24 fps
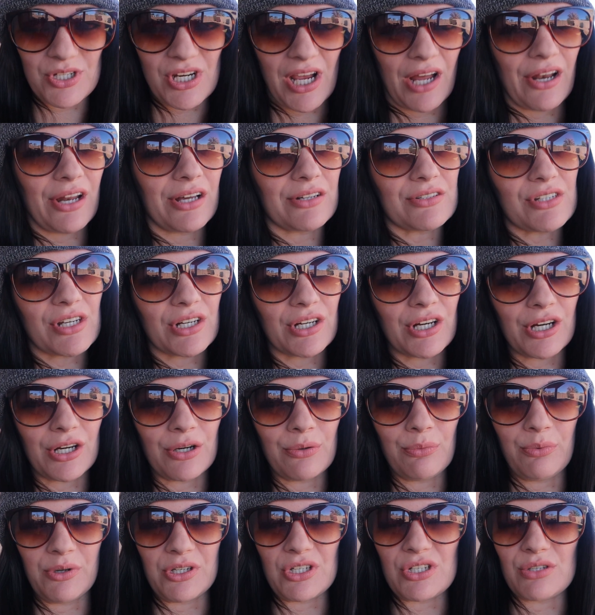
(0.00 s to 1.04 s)
shout out to
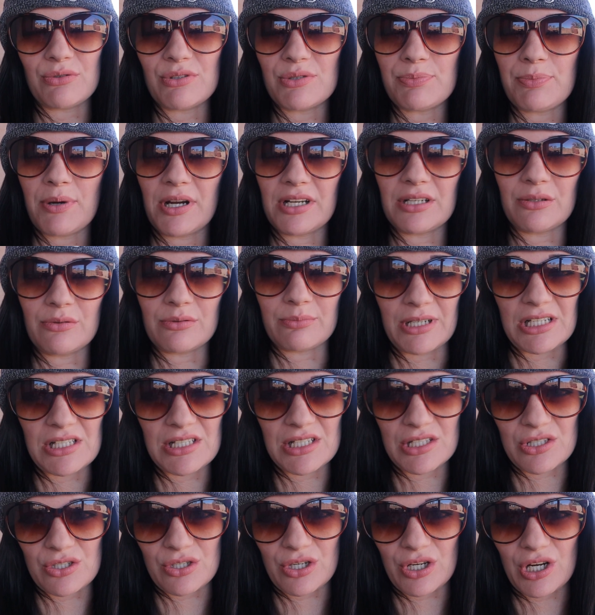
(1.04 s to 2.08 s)
her, when she was pregnant with my
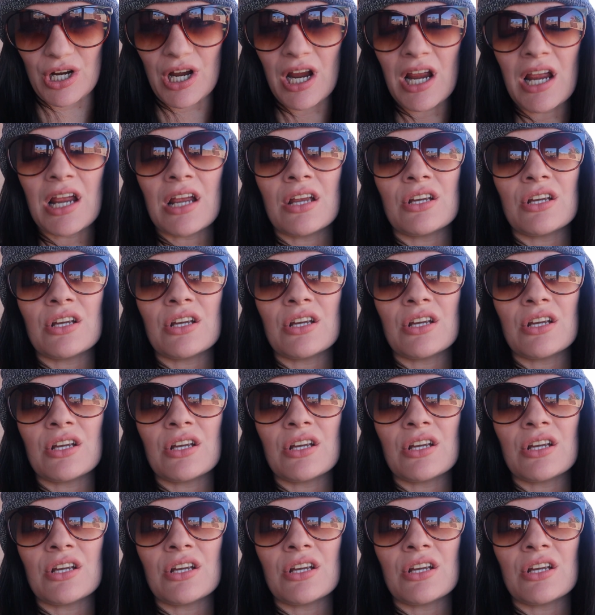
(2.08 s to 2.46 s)
sister,